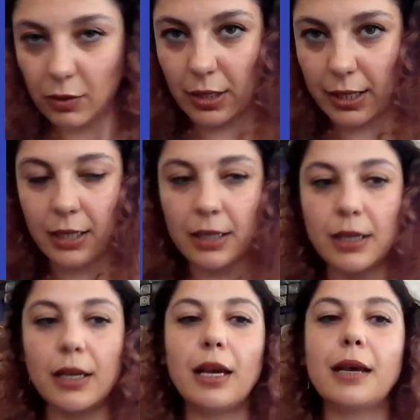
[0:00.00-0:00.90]
I don't like.
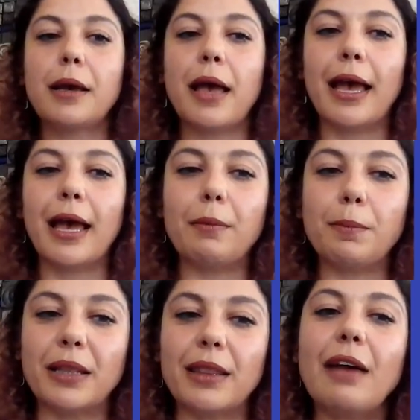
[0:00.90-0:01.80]
But
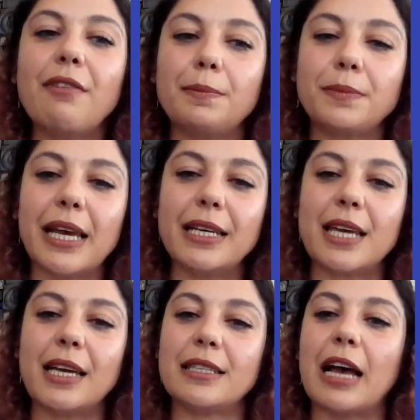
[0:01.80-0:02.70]
live app data
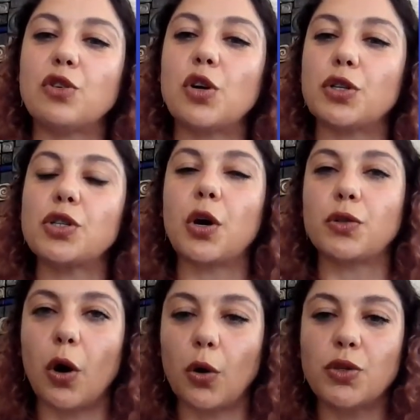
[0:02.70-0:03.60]
is now source
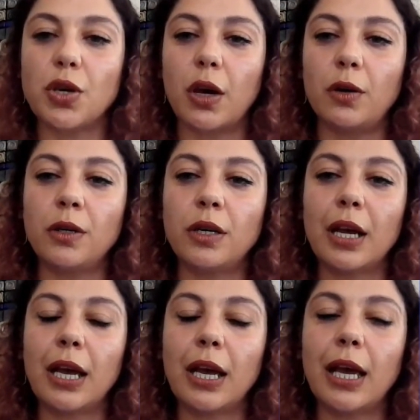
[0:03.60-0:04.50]
code auto,
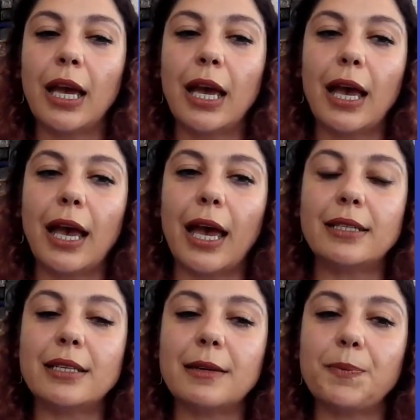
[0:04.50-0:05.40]

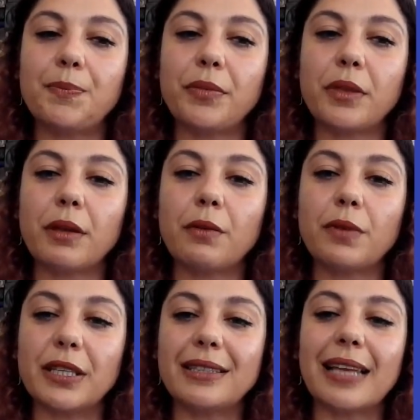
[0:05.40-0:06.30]
and
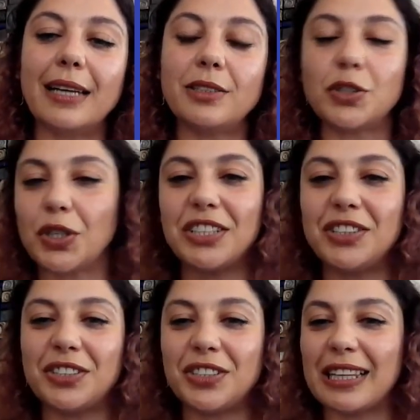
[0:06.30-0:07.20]
with that, you don't
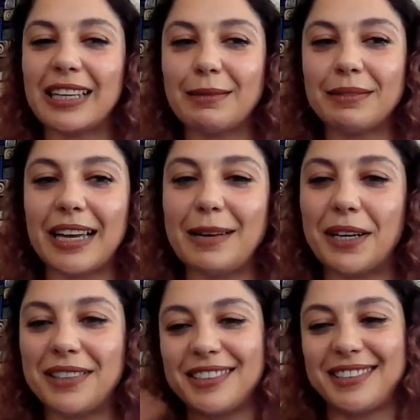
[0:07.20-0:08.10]
need to click any
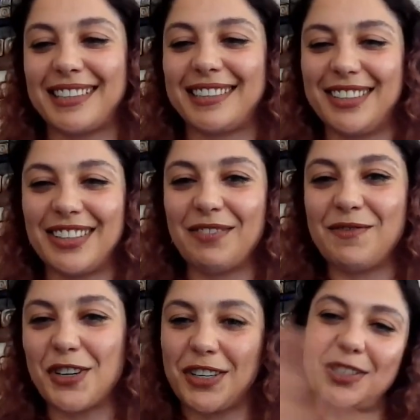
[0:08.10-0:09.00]
buttons and you
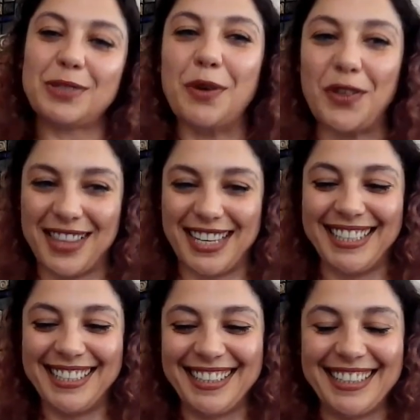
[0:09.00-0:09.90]
can work
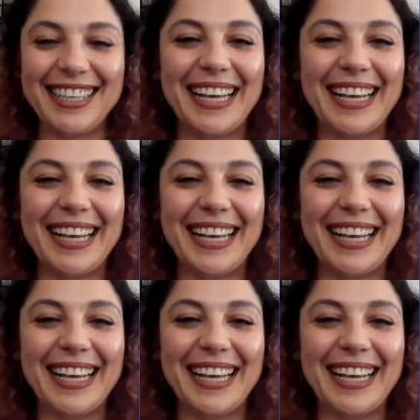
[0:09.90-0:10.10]
smoothly.